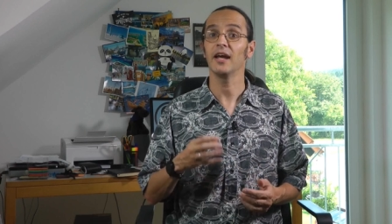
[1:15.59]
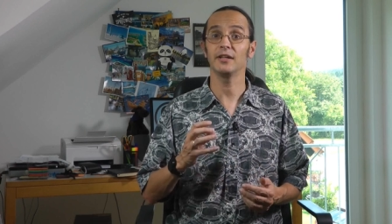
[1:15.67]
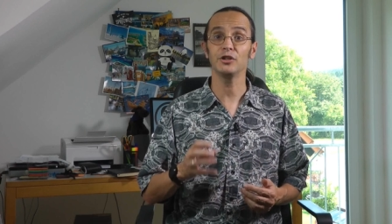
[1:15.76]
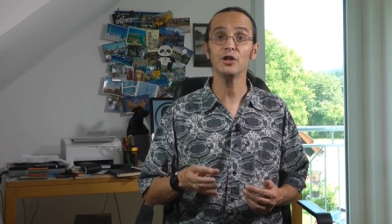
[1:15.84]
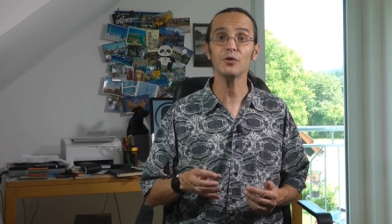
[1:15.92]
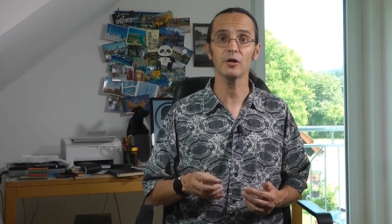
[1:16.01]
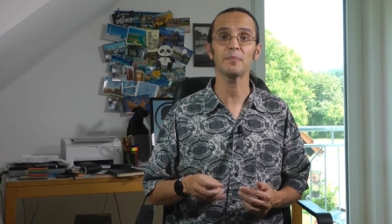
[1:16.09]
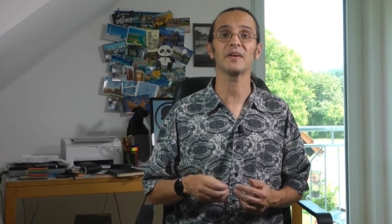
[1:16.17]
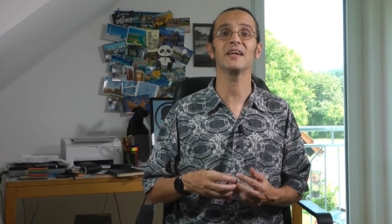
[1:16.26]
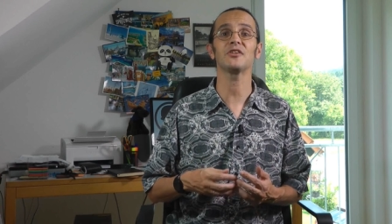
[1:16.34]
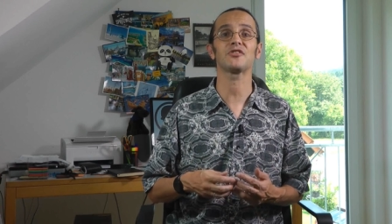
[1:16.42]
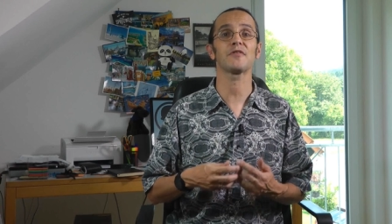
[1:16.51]
In
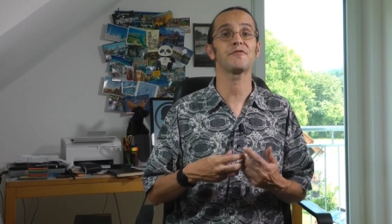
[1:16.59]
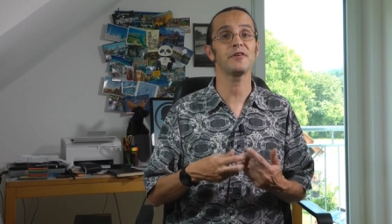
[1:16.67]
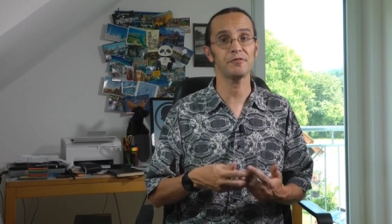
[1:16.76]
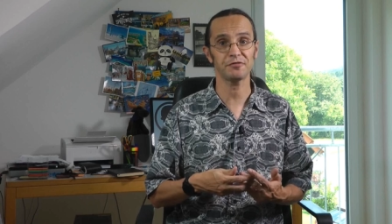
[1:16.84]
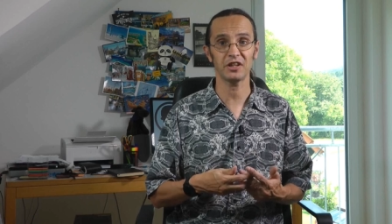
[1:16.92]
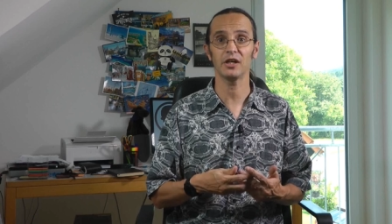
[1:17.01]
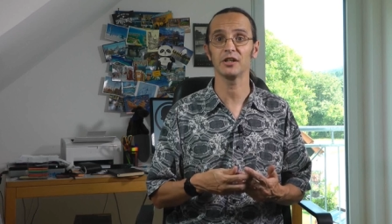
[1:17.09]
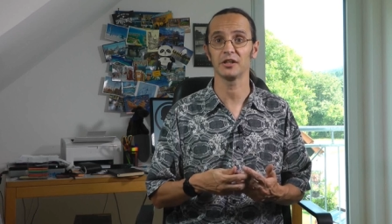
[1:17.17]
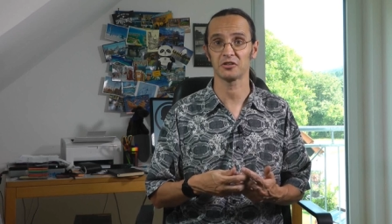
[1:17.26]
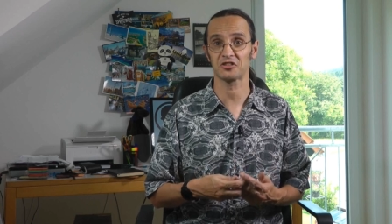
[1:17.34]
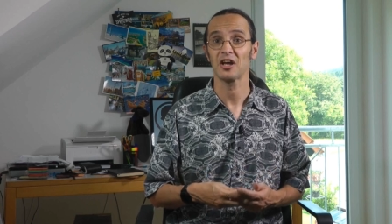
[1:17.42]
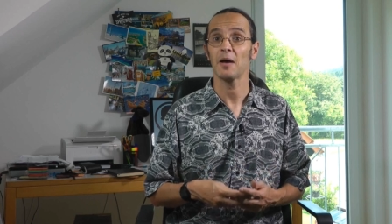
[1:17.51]
Europe, it's 50
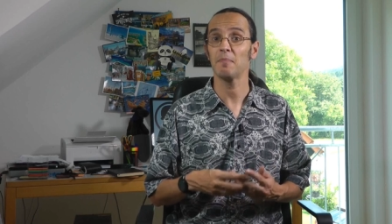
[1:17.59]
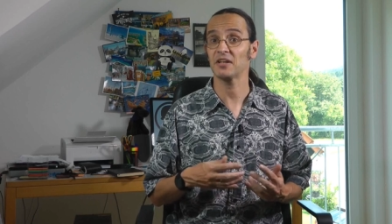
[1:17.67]
Hz,